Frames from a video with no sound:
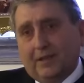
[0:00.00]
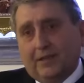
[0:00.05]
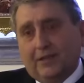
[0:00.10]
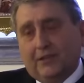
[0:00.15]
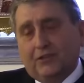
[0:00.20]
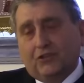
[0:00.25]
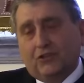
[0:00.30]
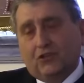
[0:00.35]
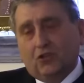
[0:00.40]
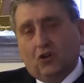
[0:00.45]
and
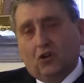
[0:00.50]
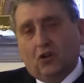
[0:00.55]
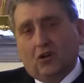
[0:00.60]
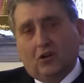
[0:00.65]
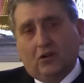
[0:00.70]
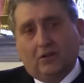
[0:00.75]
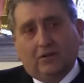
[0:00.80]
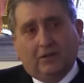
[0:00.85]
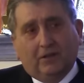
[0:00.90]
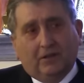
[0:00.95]
he
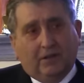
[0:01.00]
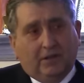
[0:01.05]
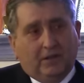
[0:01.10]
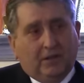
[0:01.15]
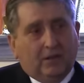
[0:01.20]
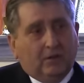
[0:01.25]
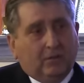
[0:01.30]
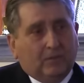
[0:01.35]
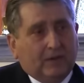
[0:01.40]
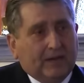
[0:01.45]
saw
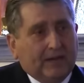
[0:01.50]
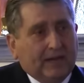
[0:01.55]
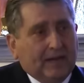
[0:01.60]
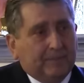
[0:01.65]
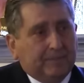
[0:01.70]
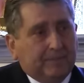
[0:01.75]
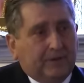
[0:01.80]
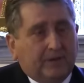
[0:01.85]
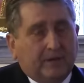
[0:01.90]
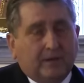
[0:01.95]
what
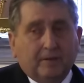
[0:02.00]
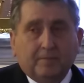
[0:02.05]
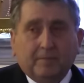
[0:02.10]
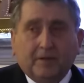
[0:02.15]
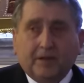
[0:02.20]
happened.